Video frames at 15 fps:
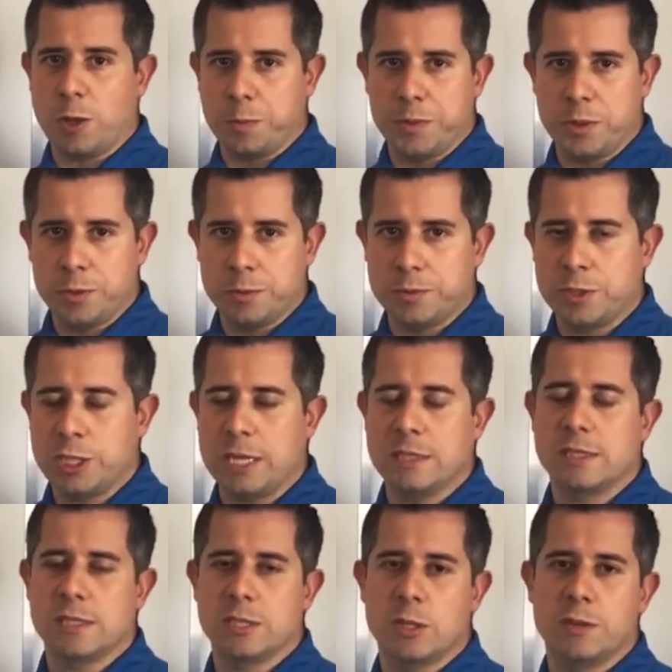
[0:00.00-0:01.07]
help you.
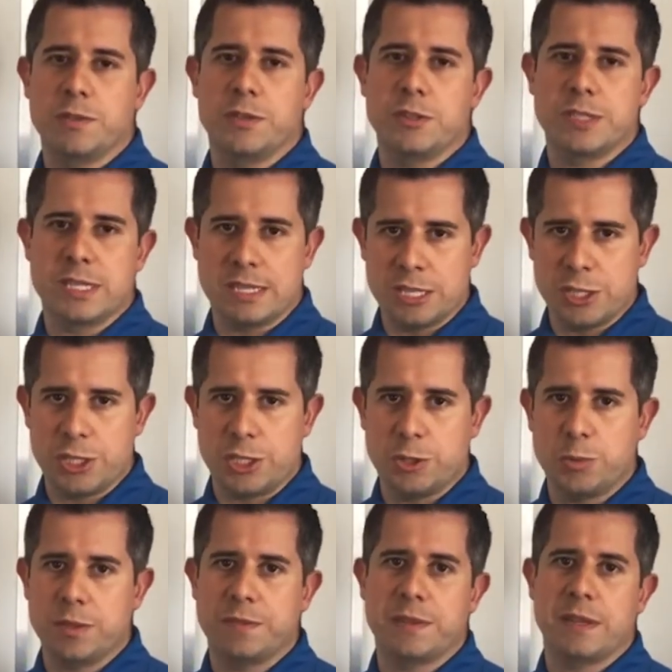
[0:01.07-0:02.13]
Chances are if there's an
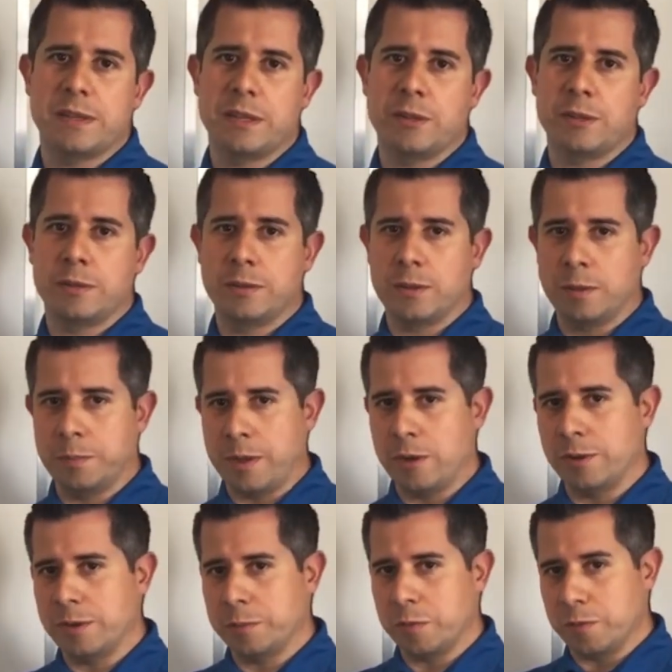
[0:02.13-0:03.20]
issue, we found out
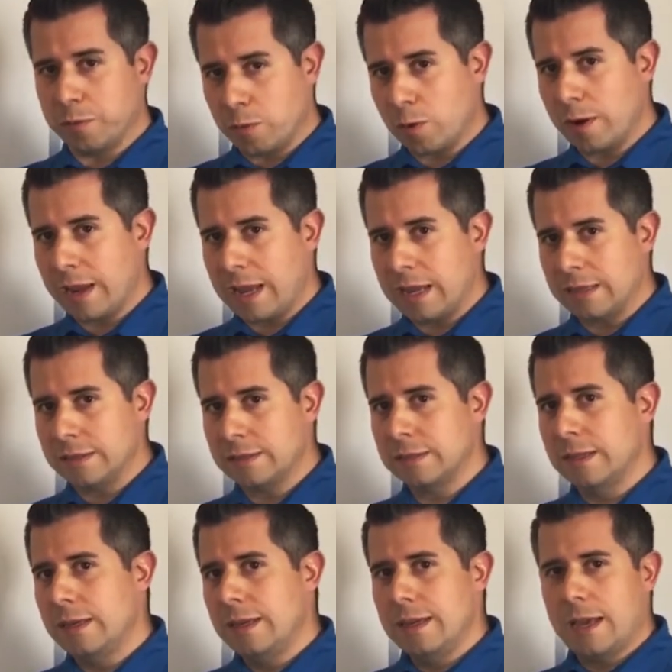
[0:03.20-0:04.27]
about it beforehand
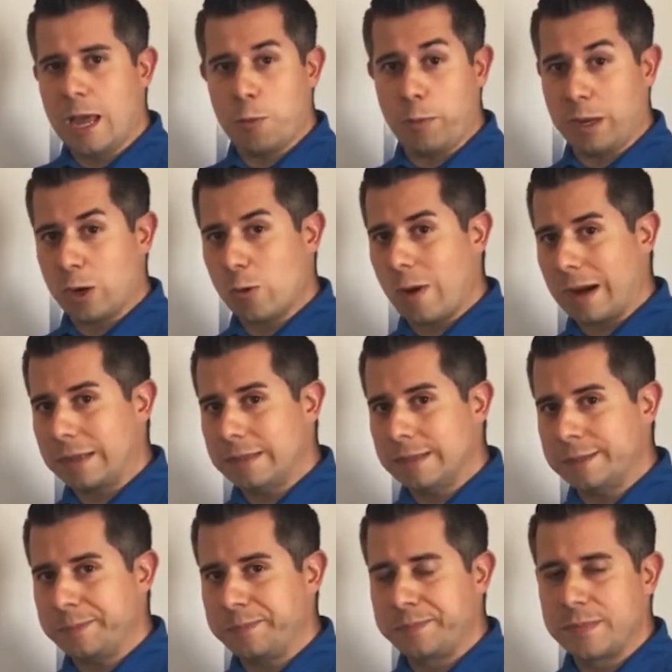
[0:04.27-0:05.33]
and we correct
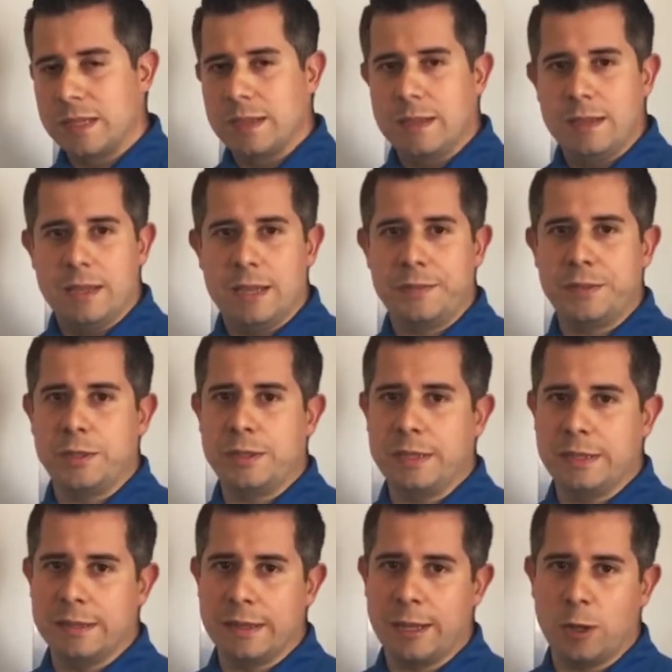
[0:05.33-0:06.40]
it. If you
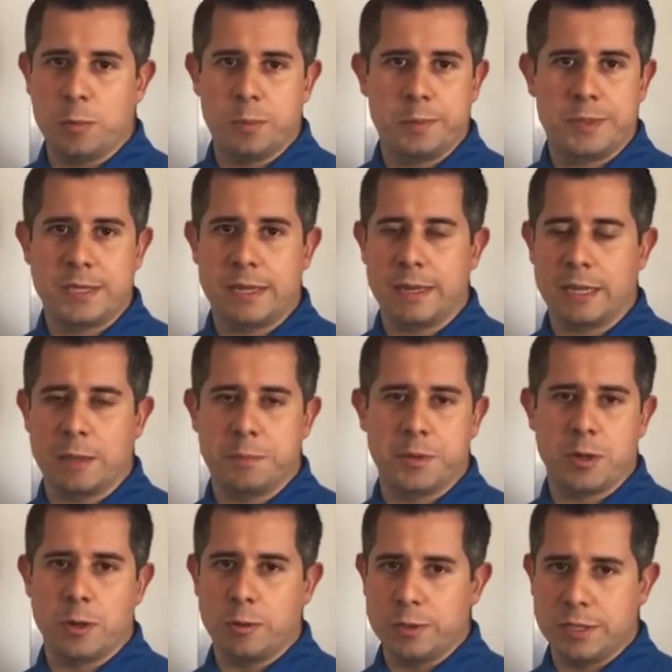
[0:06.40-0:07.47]
need help setting up
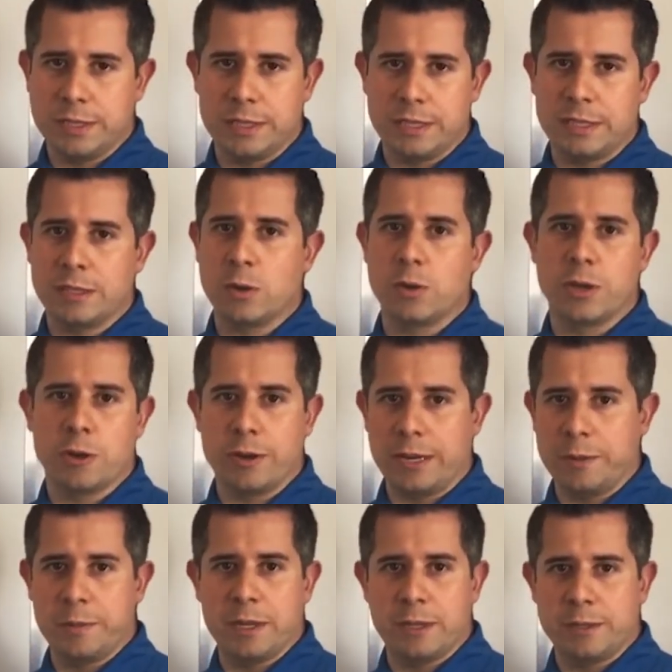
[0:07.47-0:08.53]
your hosting or your
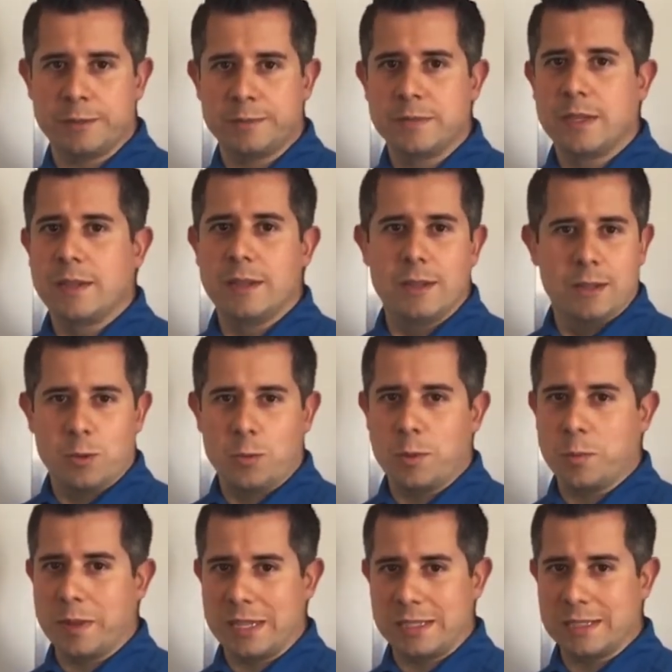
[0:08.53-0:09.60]
email,
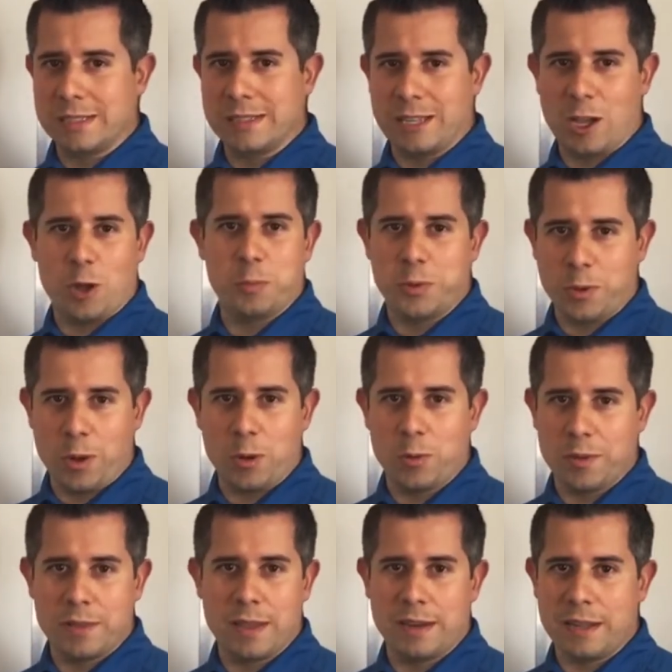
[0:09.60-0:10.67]
we'll basically help you out
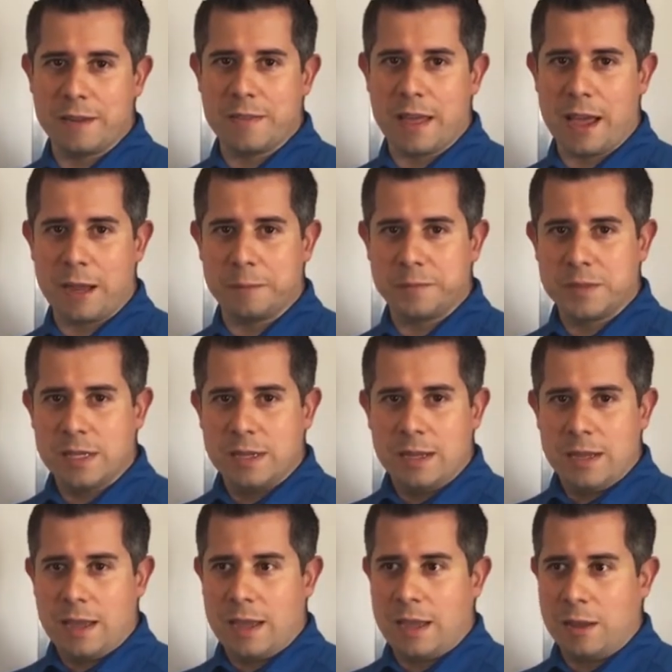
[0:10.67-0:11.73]
with any of that.
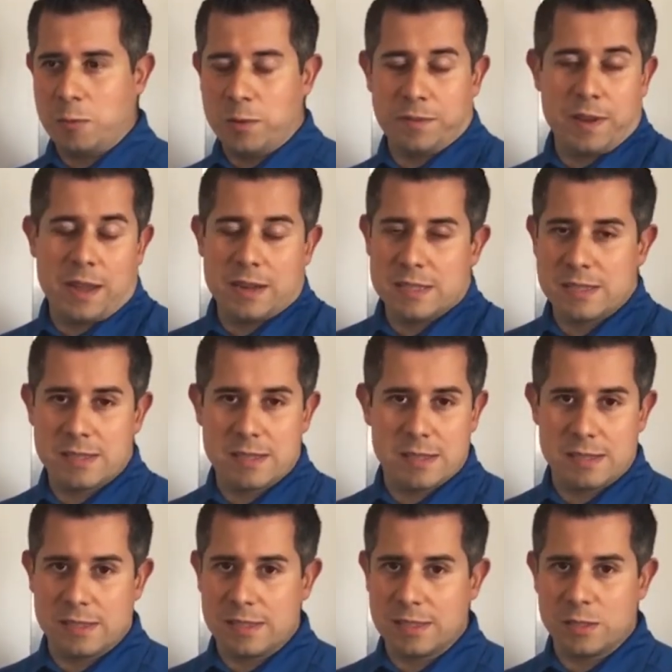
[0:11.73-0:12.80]
And we've had
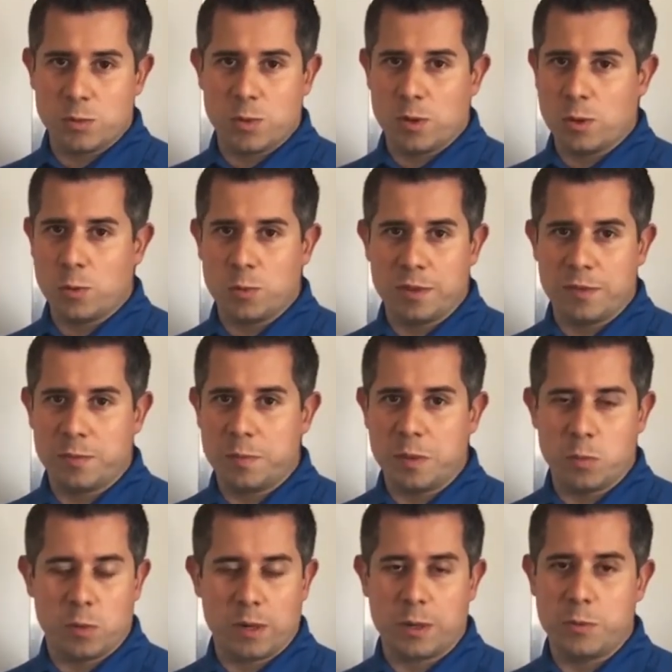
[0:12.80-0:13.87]
instances where we've
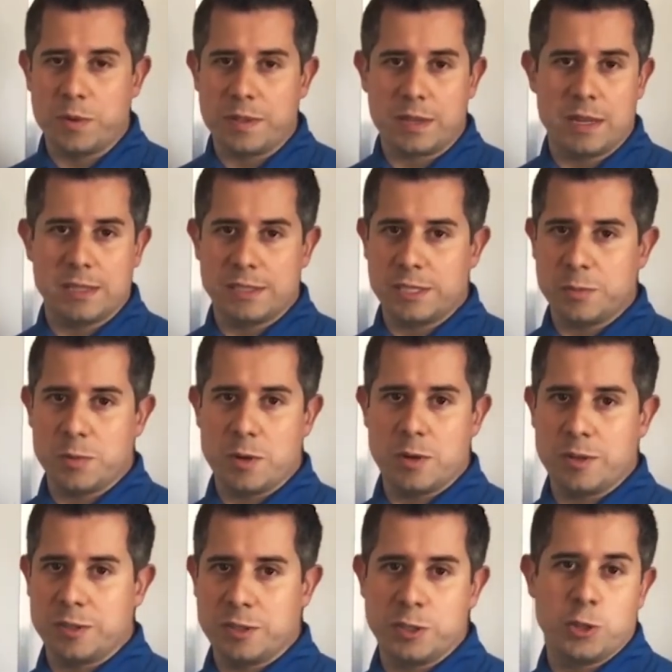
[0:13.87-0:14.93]
been working with
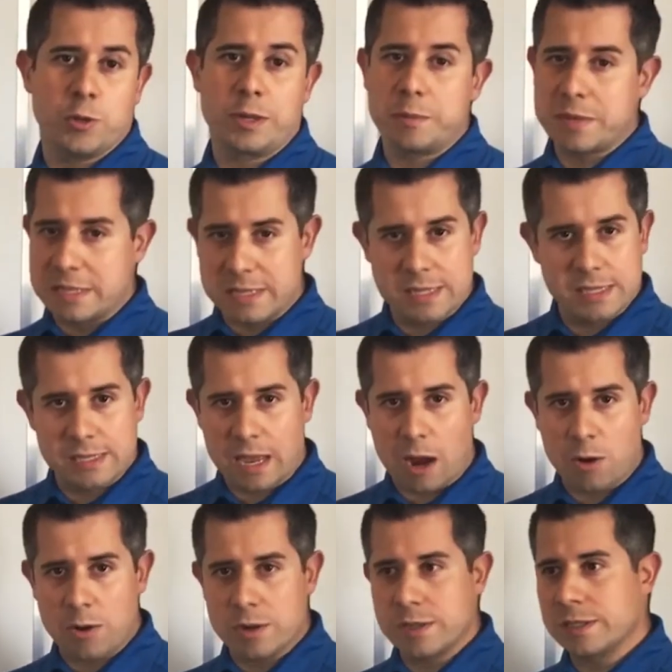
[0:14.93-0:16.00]
customers during business
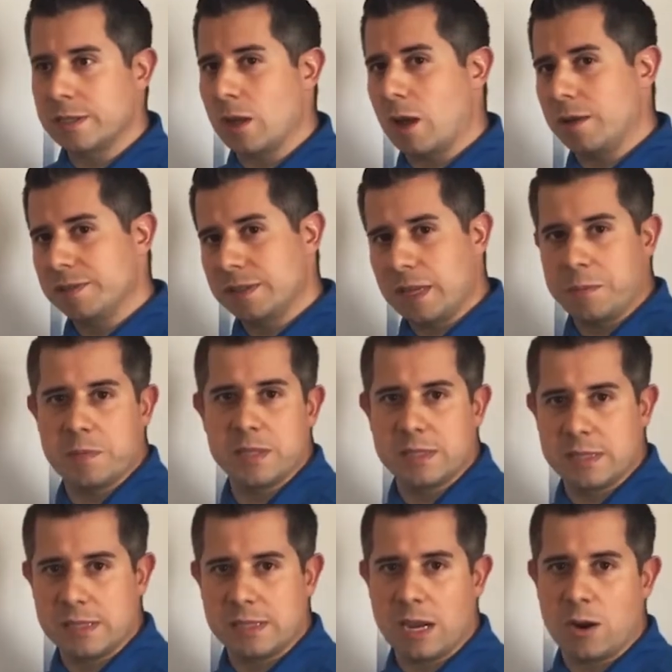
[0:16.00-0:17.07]
hours, off-site
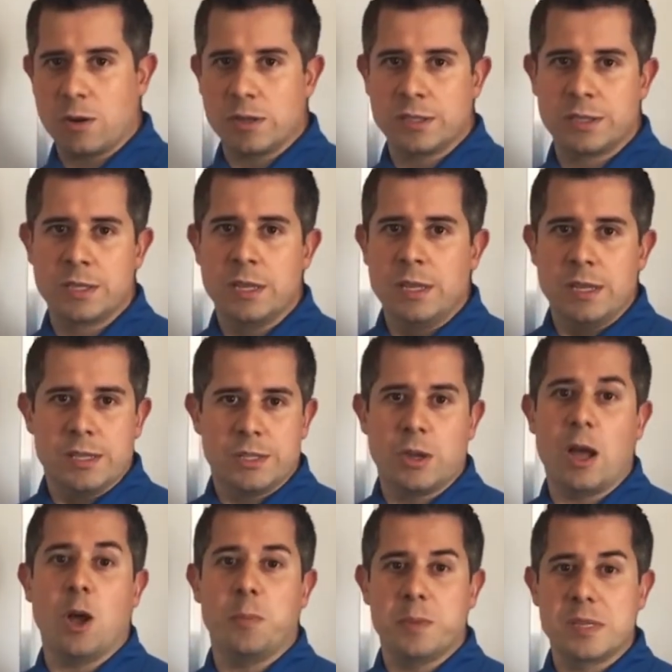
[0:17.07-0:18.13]
business hours. So
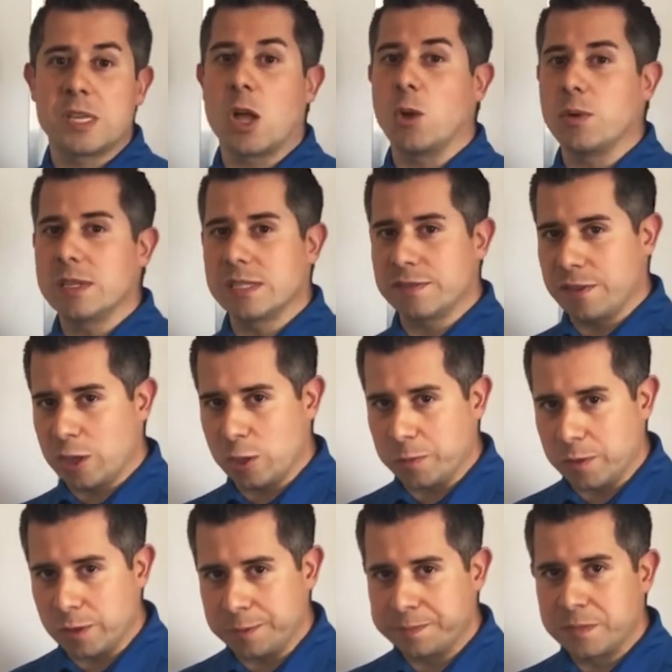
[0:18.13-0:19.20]
help is always
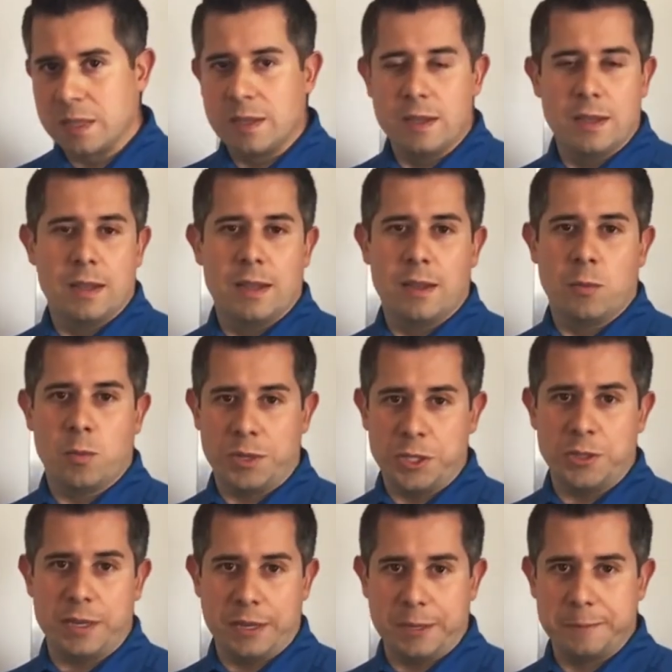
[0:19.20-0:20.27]
available when
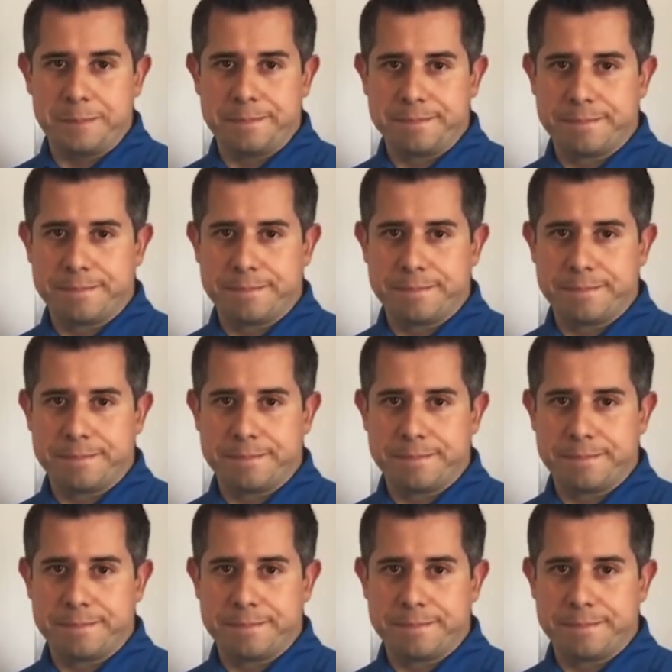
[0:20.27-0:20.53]
you need it.